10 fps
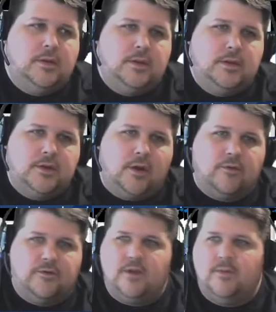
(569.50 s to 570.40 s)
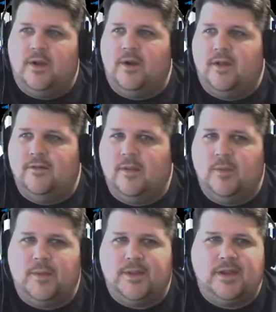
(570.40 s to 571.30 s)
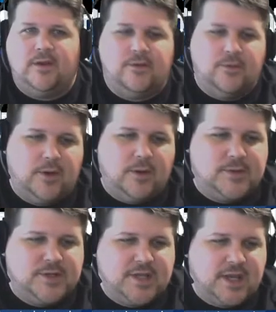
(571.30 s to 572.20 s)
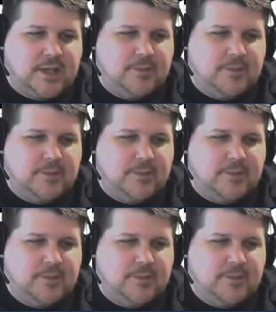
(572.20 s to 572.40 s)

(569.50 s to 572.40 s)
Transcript: Charles G, you better not step on my territory. I'm gonna shank him.